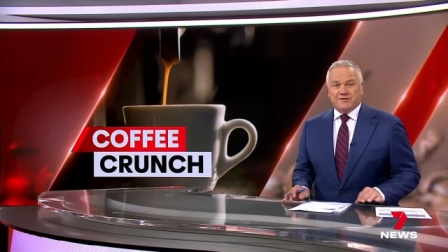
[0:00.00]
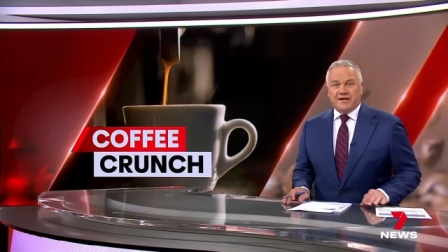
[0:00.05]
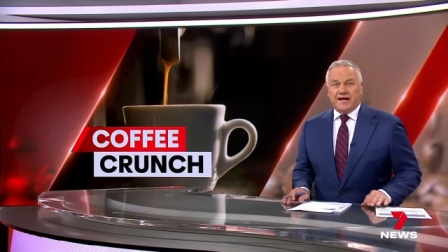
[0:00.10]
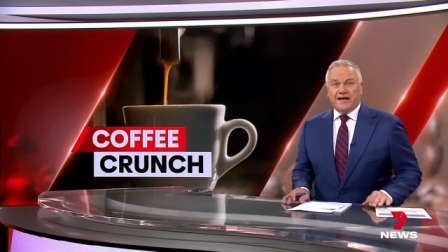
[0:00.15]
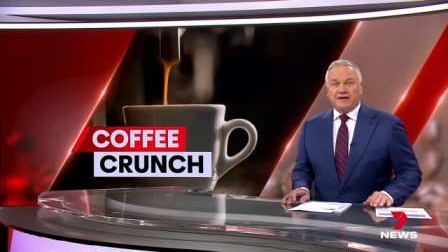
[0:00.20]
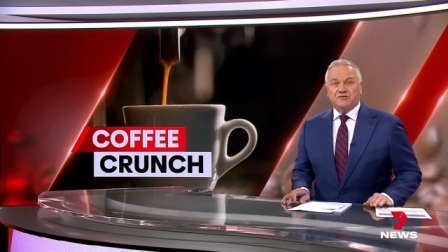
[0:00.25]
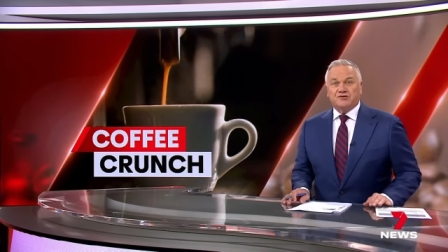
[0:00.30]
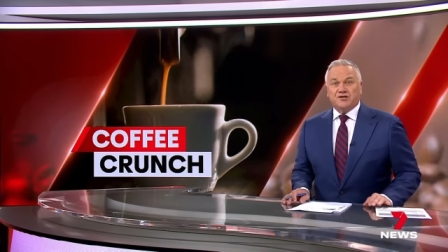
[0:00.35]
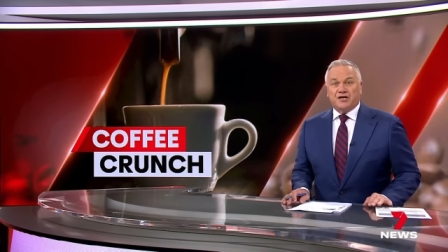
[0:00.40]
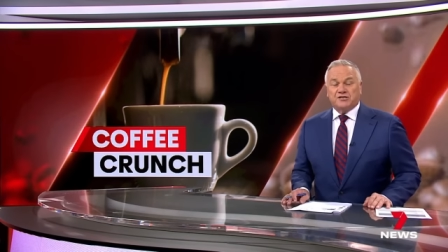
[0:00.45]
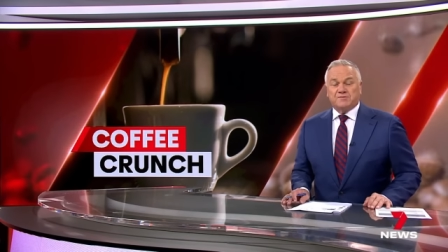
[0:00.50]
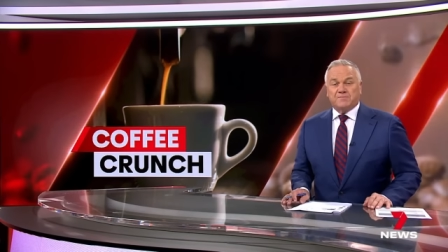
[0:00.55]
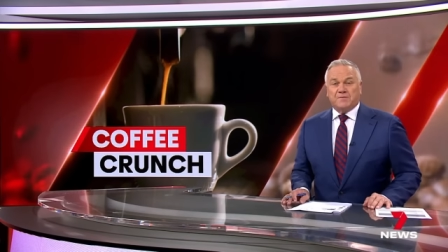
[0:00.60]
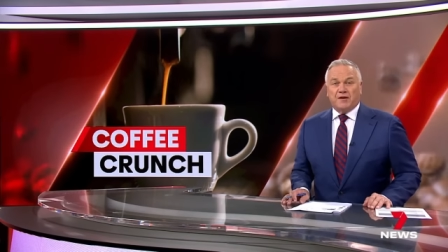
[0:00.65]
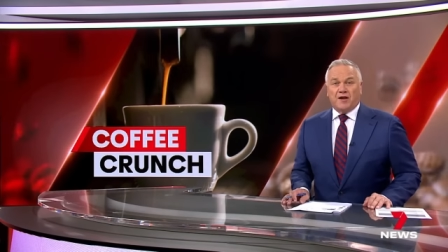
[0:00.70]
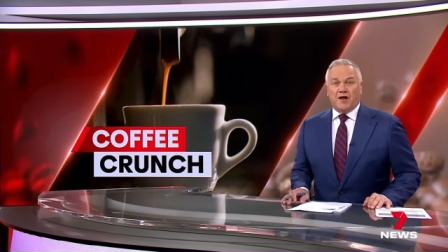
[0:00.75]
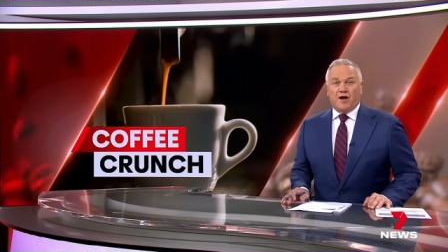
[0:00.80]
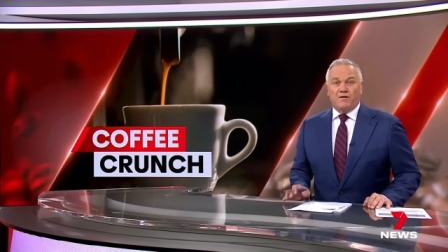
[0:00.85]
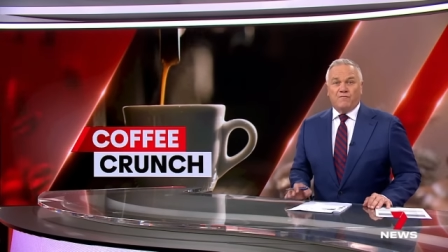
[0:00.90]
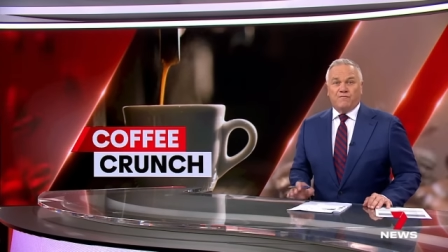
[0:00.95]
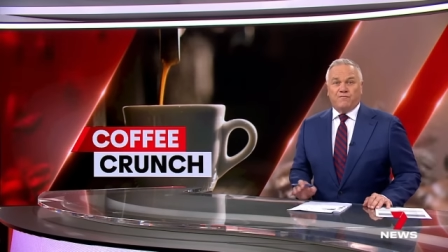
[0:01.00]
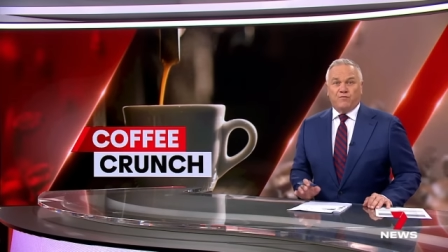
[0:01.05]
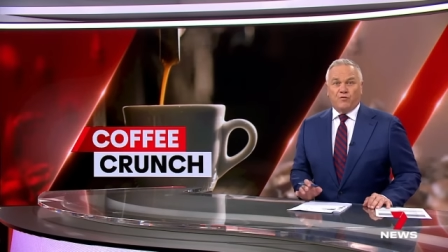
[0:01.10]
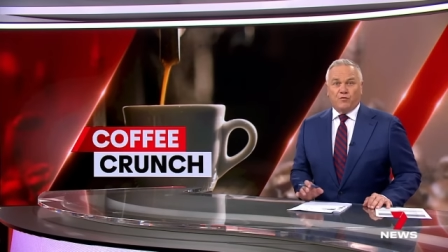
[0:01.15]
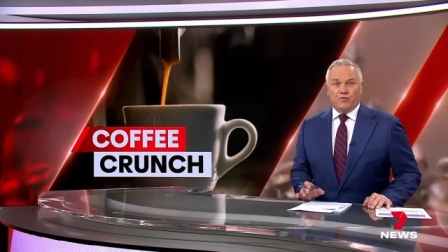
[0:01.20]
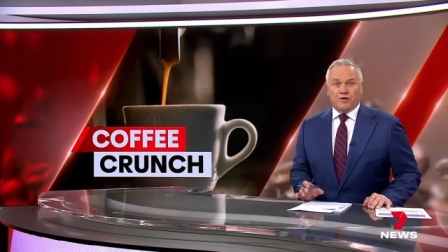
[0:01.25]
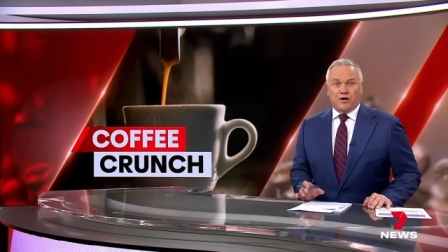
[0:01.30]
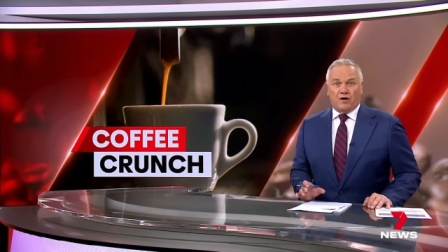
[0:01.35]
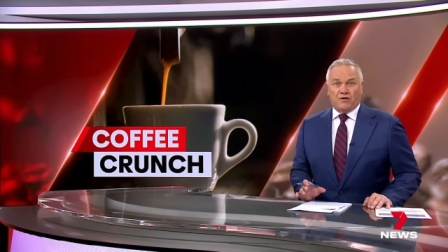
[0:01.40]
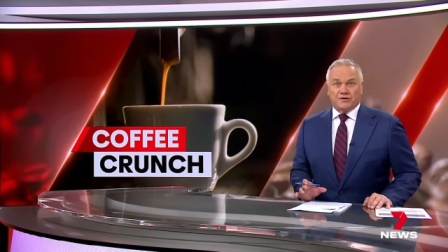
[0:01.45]
is now just below
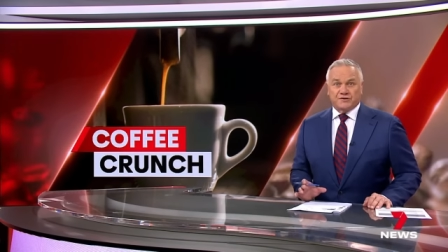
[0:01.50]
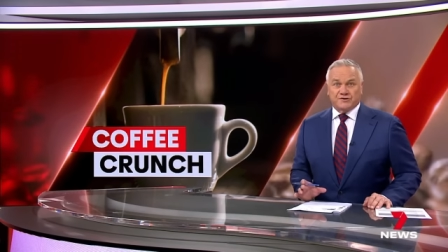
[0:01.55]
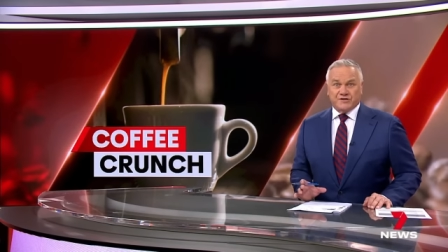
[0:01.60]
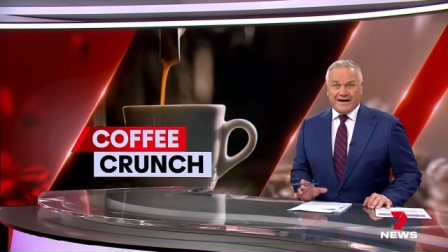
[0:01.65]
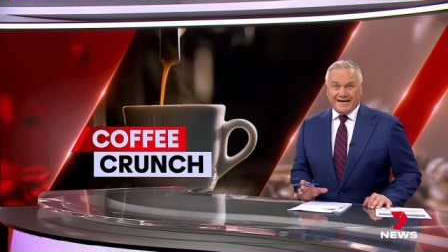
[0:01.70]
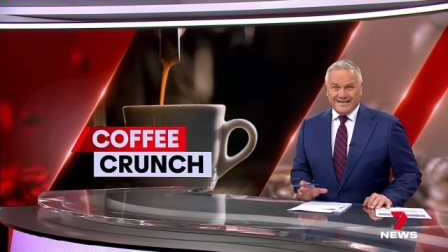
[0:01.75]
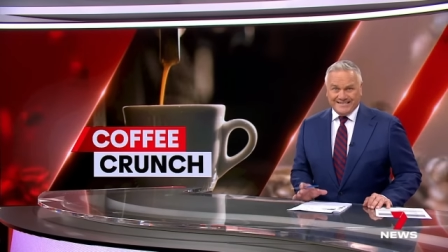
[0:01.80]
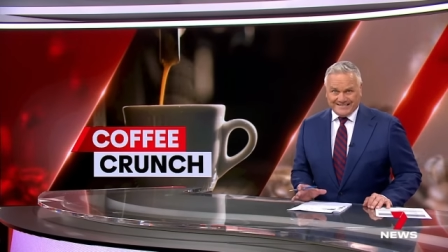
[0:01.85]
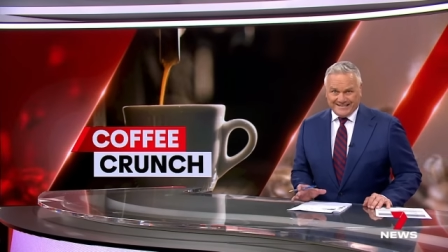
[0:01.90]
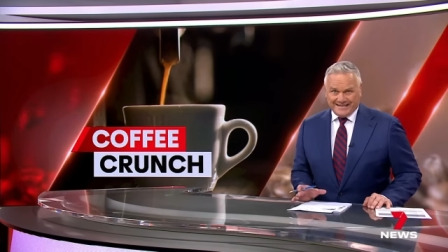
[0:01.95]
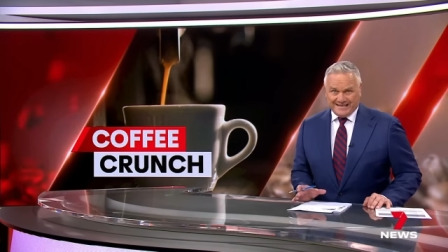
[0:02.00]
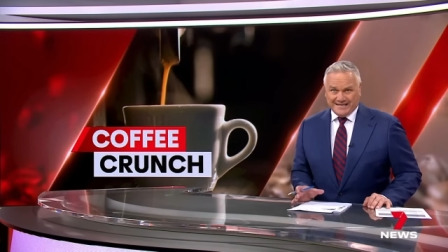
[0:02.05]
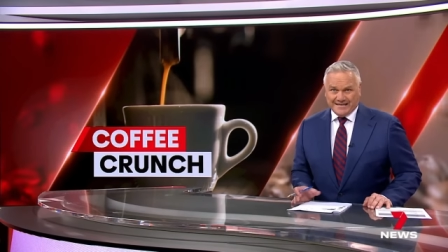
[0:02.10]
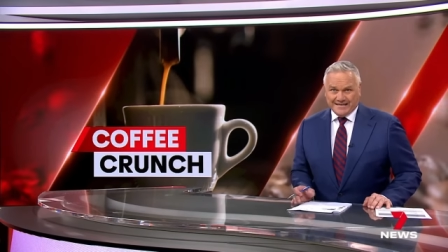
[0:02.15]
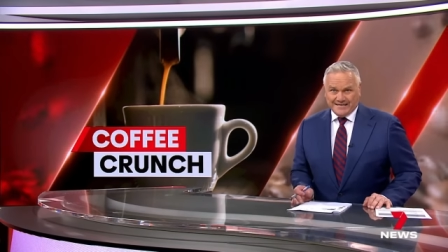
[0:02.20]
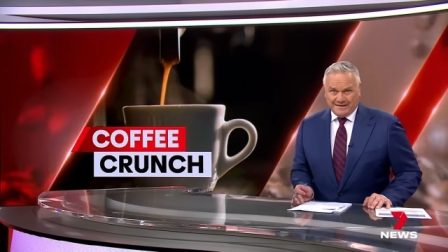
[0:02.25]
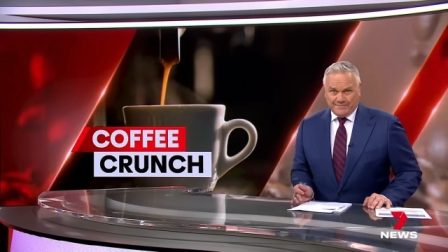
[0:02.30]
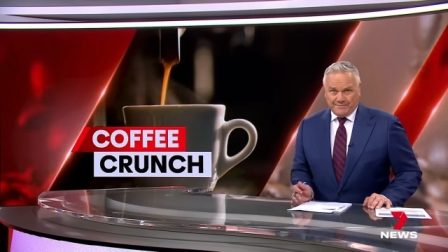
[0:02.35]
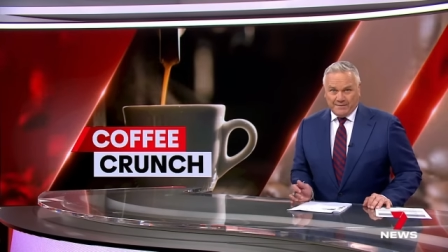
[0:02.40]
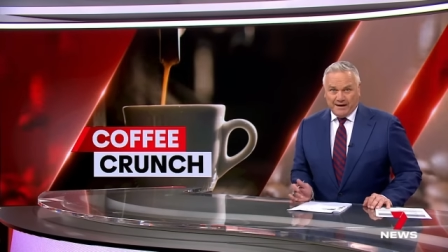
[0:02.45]
$4.80,